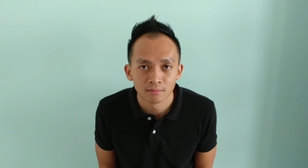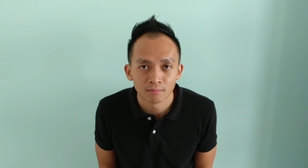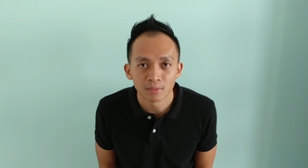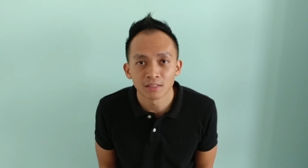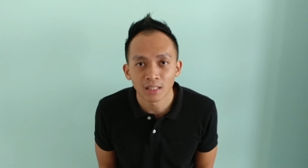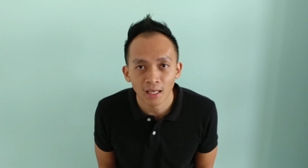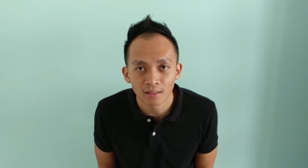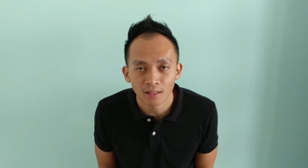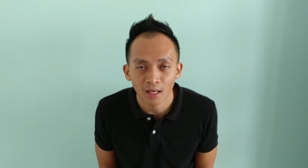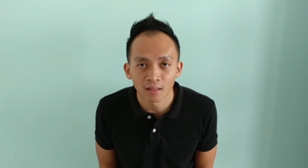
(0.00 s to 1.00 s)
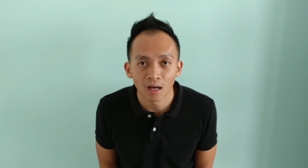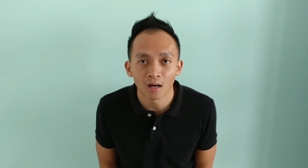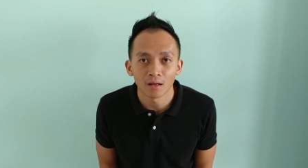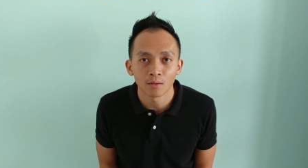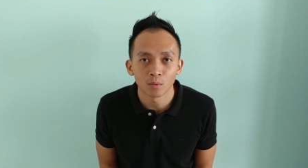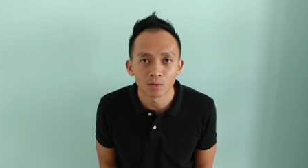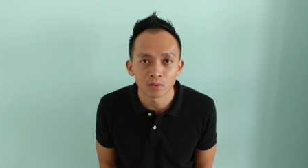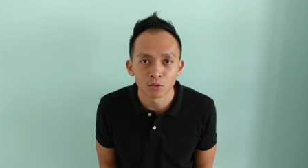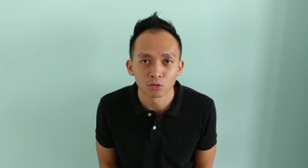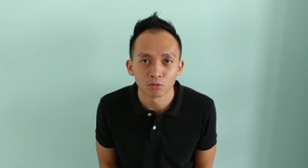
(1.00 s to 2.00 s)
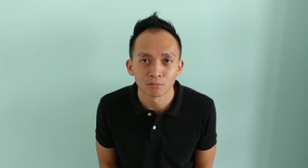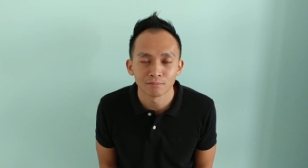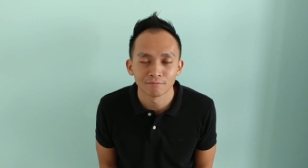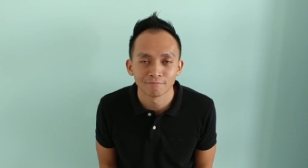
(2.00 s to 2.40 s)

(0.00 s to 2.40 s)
Please take care and I will see you soon.